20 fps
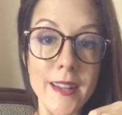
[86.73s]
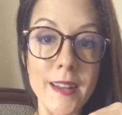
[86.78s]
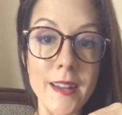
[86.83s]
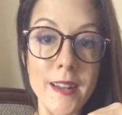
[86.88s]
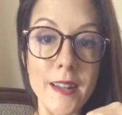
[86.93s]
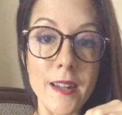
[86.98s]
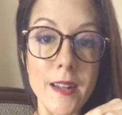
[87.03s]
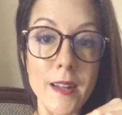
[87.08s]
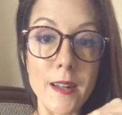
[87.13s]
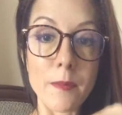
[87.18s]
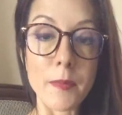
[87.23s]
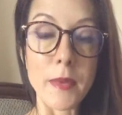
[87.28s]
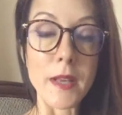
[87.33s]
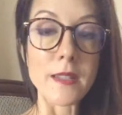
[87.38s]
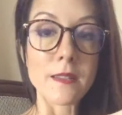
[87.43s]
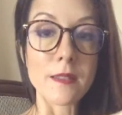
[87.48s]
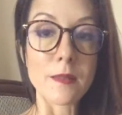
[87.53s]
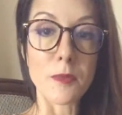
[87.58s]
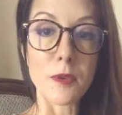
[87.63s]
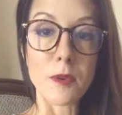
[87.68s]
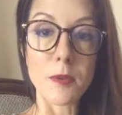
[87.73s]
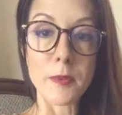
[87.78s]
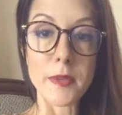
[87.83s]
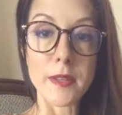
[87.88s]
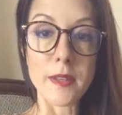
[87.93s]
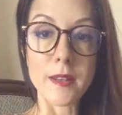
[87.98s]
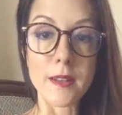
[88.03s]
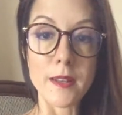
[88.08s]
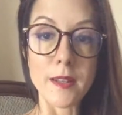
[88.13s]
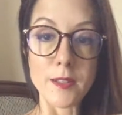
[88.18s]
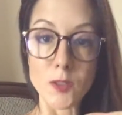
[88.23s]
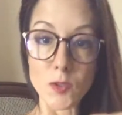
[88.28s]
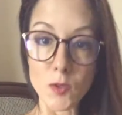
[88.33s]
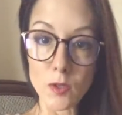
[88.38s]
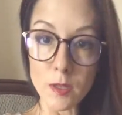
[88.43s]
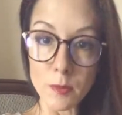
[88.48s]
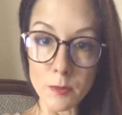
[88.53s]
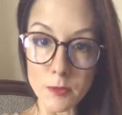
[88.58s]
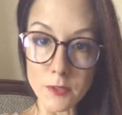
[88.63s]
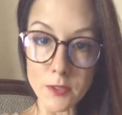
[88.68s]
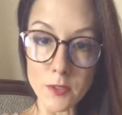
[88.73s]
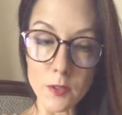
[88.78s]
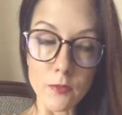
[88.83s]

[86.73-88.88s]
And it makes the moment enjoyable.